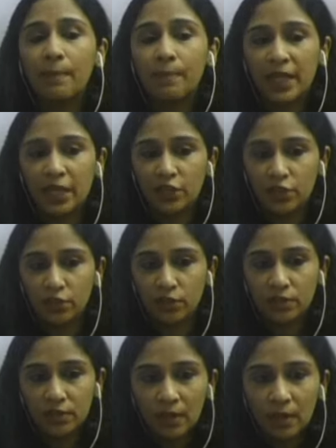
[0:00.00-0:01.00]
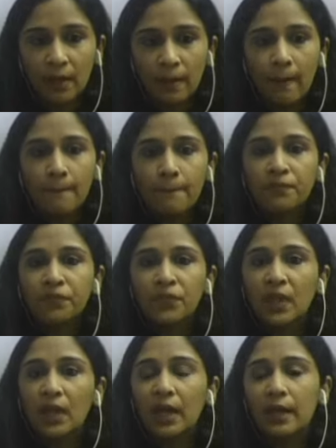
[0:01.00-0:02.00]
applications.
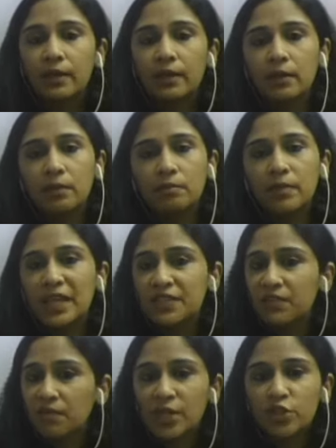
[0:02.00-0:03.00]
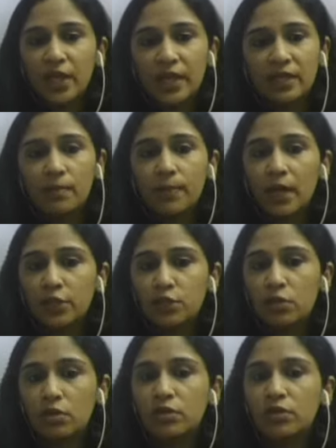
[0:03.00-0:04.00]
And as we've been sharing in the
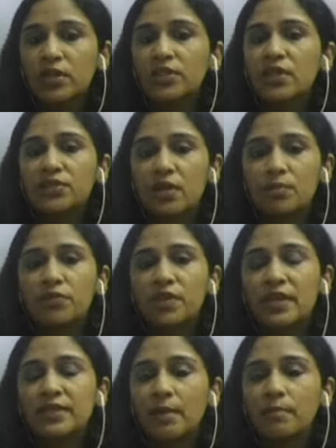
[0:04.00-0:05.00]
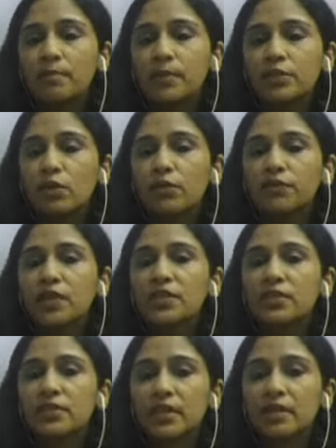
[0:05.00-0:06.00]
past also, these are some of the examples of
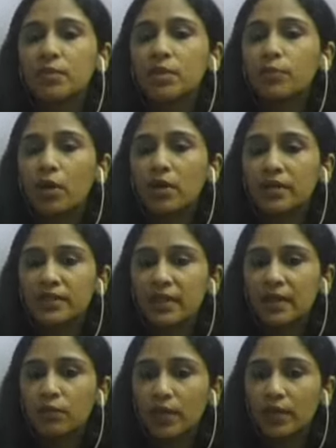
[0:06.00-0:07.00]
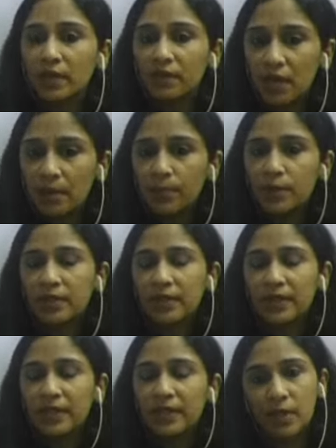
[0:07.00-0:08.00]
the sustainable products that were
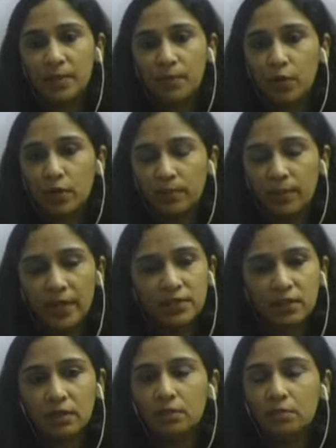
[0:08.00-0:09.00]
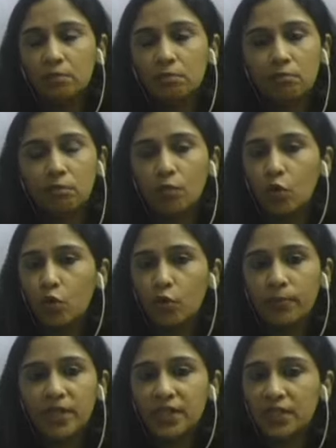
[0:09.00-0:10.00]
delivered by Polyplex.
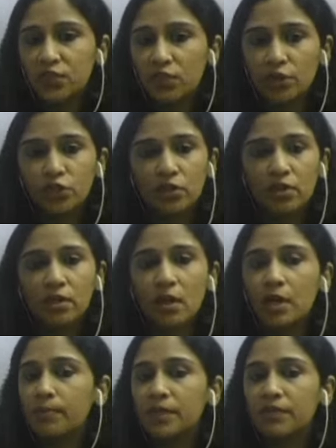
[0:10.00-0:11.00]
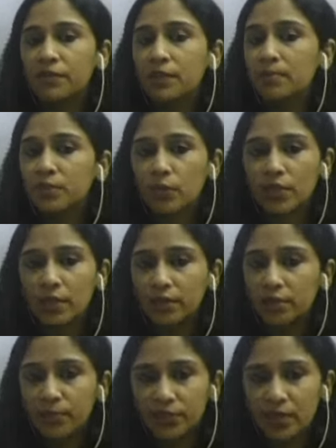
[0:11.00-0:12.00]
Mono PET structure, rPET films with
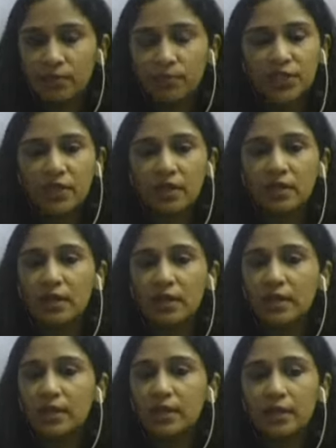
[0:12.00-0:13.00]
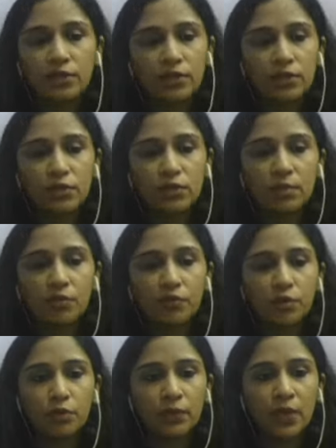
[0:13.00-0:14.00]
100% PCR content, just to name a
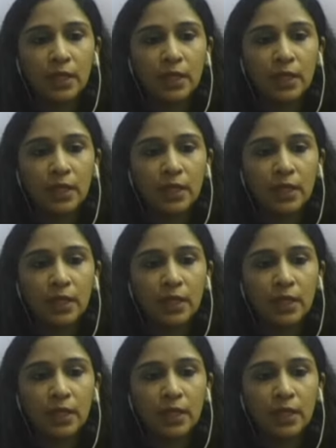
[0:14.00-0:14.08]
few.